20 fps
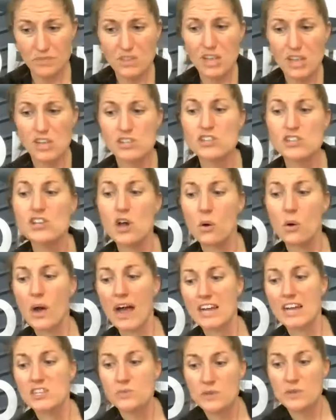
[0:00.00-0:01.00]
So
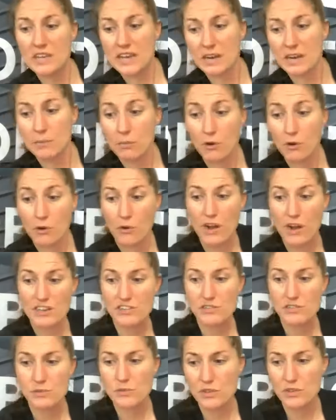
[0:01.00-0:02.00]
as we kind of progress
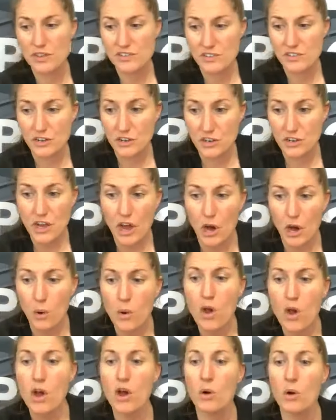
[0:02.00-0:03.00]
through this and go,
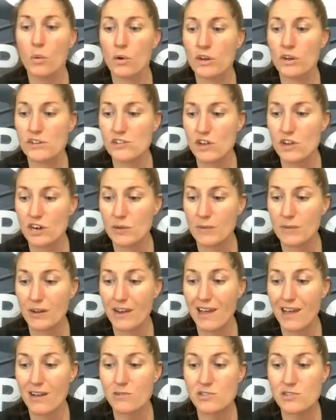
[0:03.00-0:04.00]
we're going to talk about
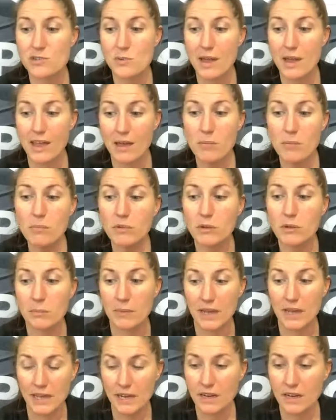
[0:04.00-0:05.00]
how to
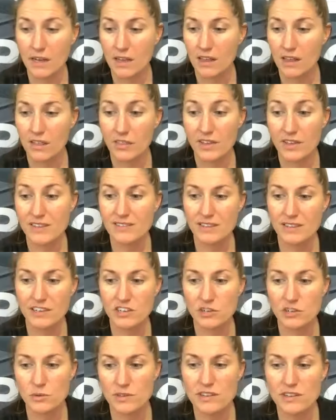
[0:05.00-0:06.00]
implement this
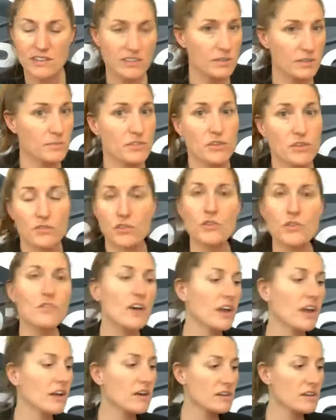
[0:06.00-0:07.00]
into a system. So if you've got
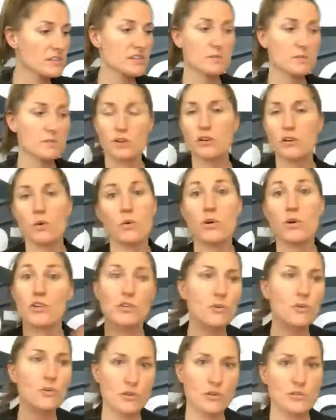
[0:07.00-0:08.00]
a customer or you
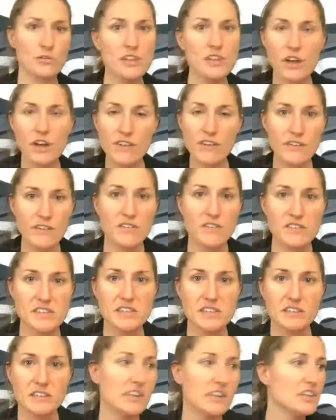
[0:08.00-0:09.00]
yourself have a
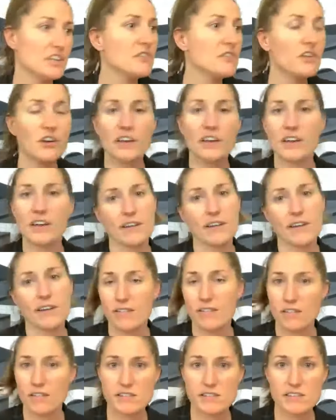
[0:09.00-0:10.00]
facility and you've already got an
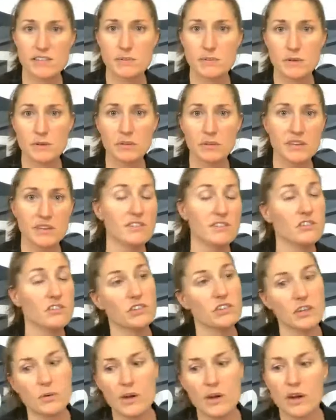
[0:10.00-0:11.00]
analog system in place and you're
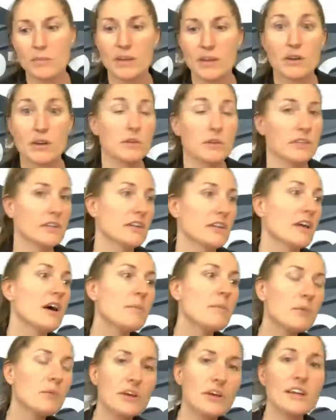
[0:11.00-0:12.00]
like, wow, man, I really need to
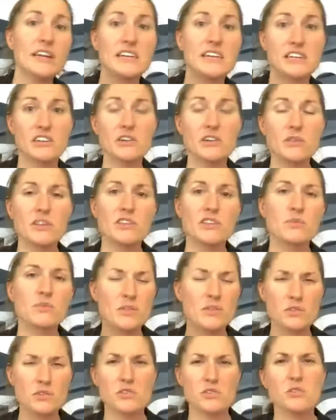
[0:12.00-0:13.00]
upgrade. I need to do this, right?
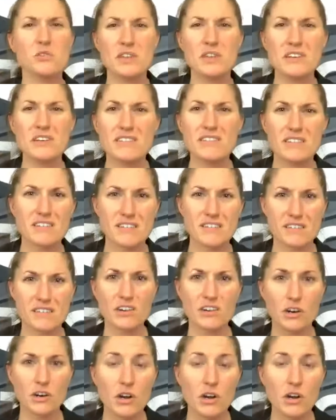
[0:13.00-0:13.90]
There's two things to consider.